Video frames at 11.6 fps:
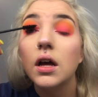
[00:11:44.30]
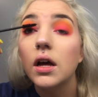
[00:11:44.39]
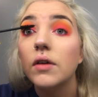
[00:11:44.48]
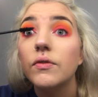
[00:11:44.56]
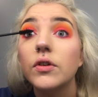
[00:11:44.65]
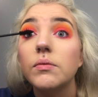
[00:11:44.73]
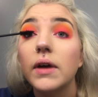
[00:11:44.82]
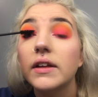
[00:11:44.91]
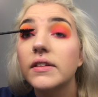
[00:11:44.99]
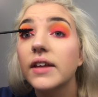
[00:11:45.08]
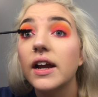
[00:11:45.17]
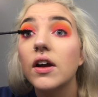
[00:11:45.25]
For
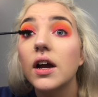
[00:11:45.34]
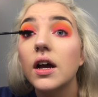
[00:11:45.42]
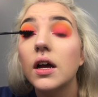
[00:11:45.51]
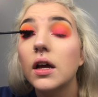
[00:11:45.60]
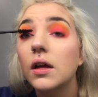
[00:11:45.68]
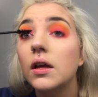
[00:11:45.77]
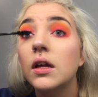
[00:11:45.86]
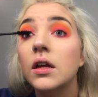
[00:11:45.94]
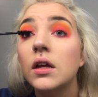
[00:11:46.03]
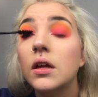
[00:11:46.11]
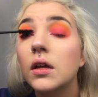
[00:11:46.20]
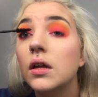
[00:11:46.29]
mascara,
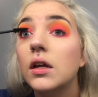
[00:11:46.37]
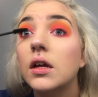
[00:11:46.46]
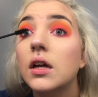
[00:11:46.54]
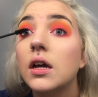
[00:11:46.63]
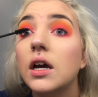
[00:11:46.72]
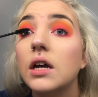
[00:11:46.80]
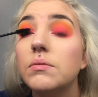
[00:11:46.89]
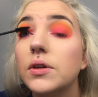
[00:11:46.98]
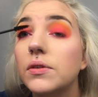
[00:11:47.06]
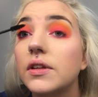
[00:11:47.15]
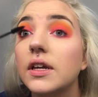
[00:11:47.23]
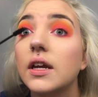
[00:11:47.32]
I'm
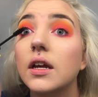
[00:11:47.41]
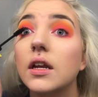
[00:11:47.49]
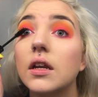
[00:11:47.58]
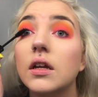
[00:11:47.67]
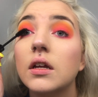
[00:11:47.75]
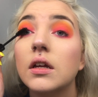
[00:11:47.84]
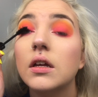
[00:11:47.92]
using